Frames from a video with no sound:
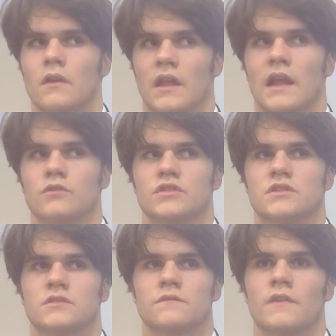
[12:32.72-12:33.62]
it allows you
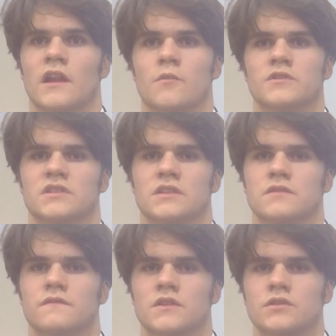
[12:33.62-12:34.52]
to develop as an
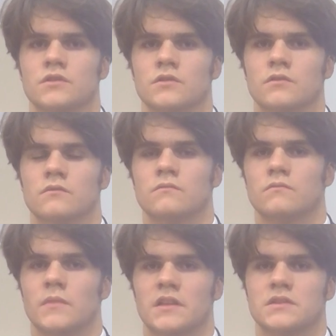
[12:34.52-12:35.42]
individual
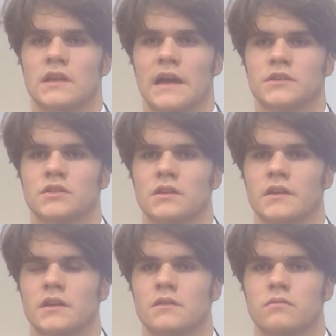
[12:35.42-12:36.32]

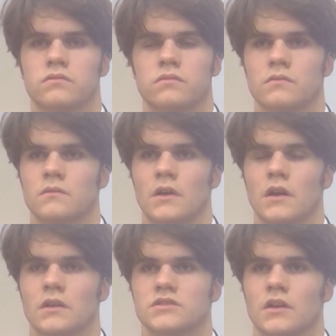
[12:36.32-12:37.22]
intellectually,
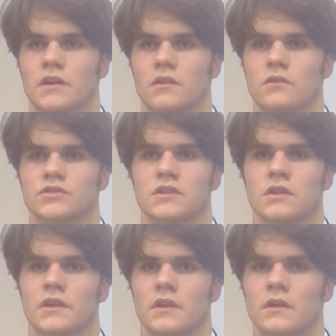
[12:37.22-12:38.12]

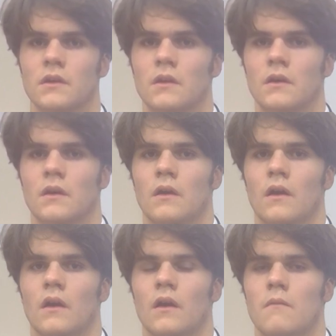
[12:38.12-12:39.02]
psychologically,
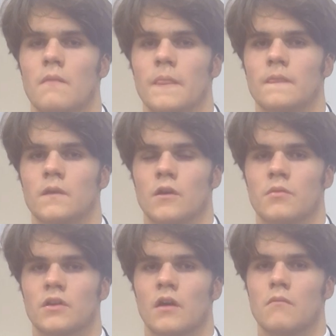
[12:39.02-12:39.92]
you know,
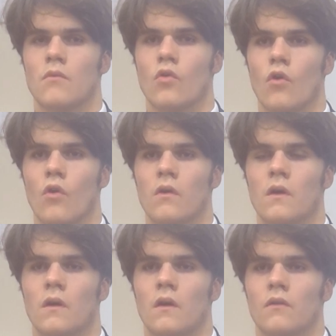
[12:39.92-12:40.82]
become more
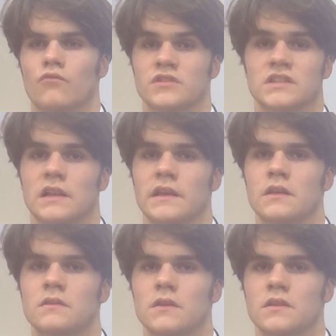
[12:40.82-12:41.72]

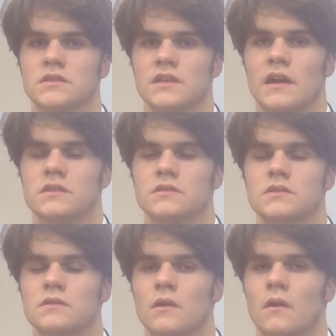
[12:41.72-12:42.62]
resilient in a
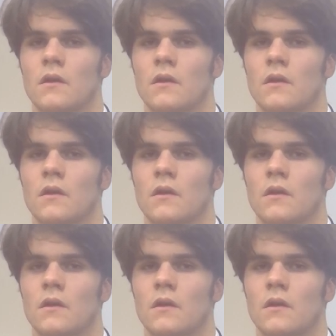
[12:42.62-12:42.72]
sense.